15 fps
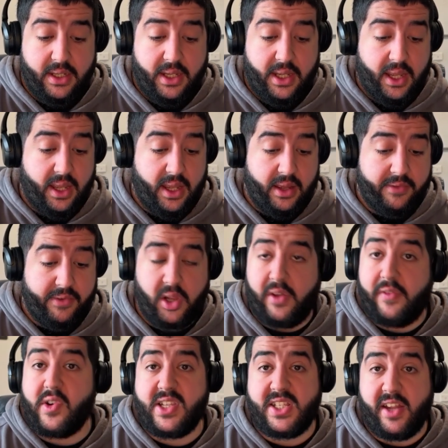Follow
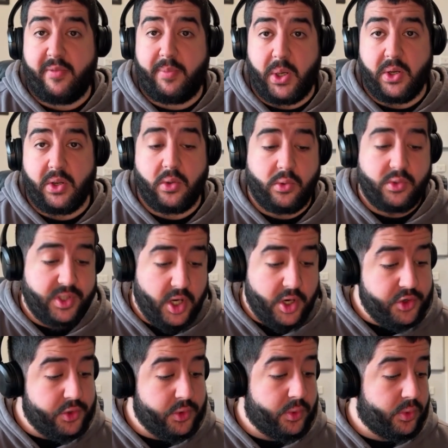Footy Stuff Pod on all
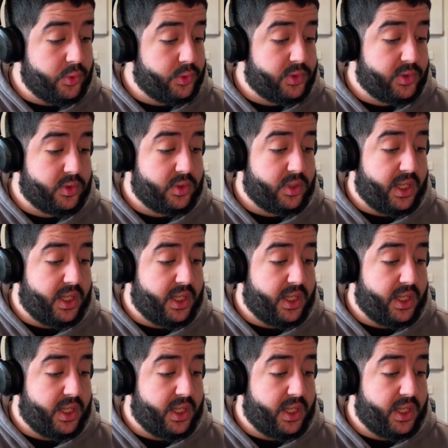socials.